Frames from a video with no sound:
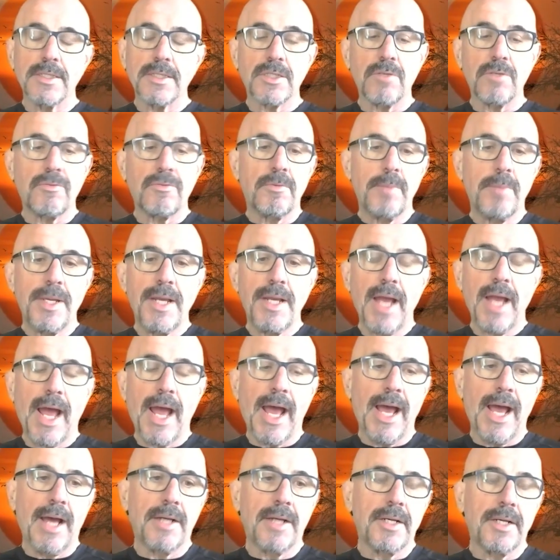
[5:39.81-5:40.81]
So for me to
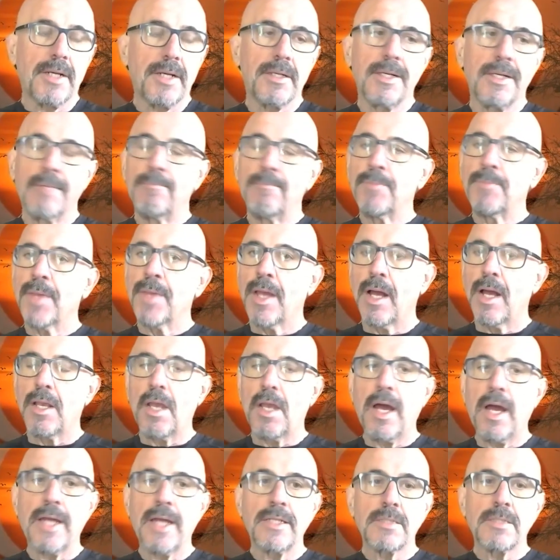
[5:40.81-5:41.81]
add a
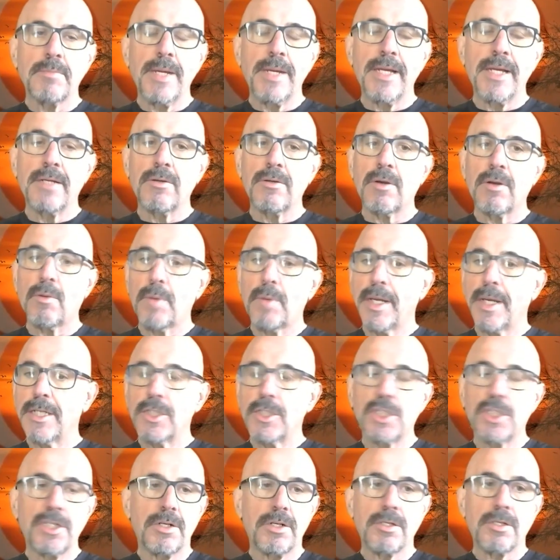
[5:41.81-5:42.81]
lion's mane or a
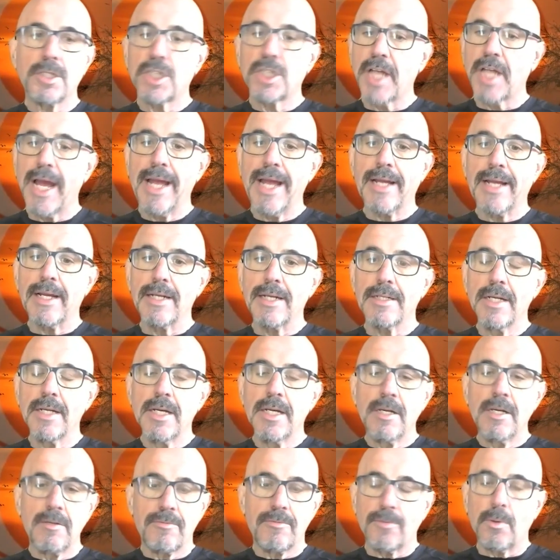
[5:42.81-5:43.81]
reishi or a shaga
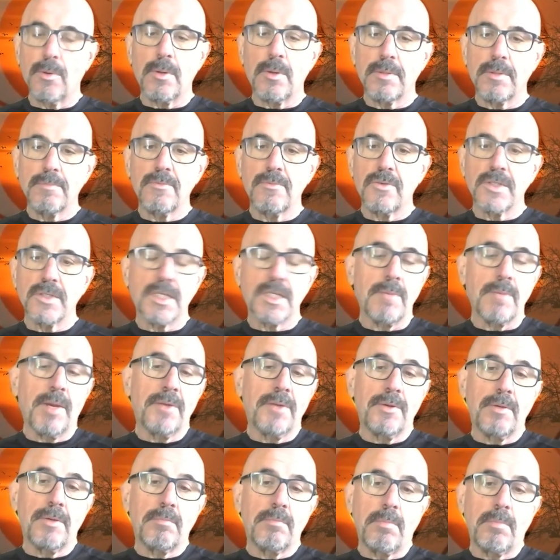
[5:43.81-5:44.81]
for some
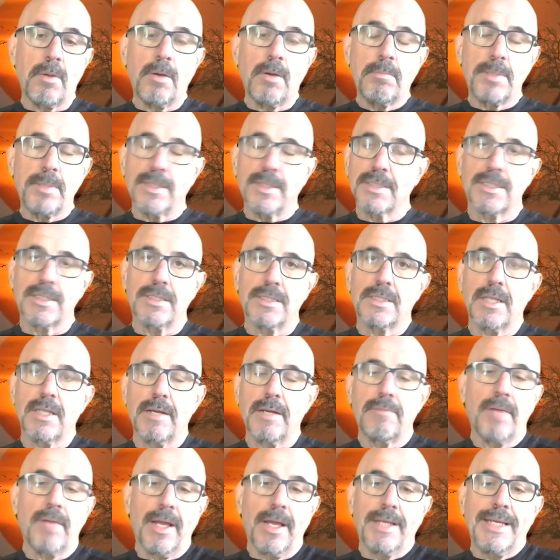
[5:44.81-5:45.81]
other purpose is
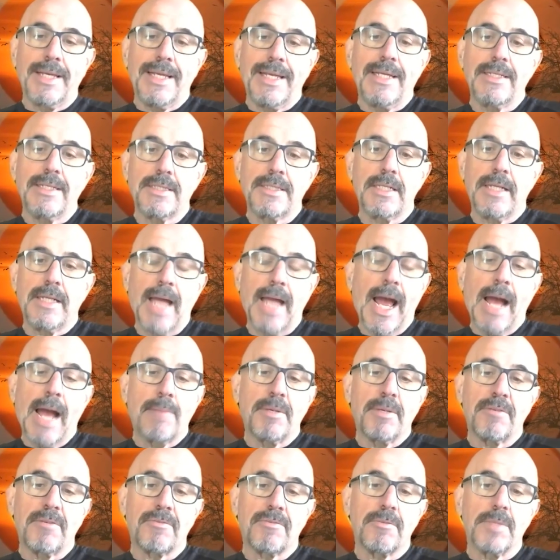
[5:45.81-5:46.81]
an easy
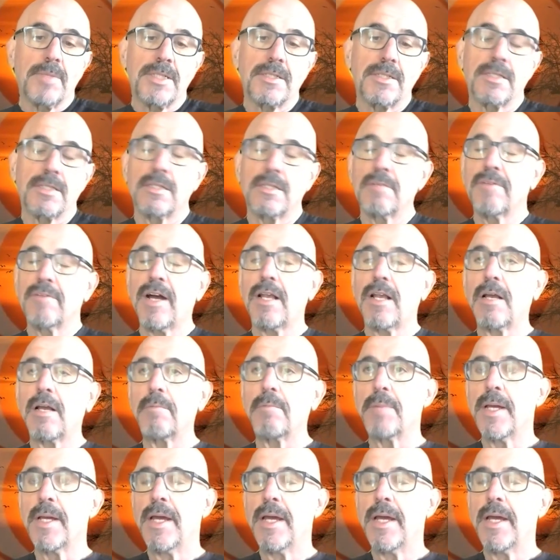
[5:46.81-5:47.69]
habit for me to develop.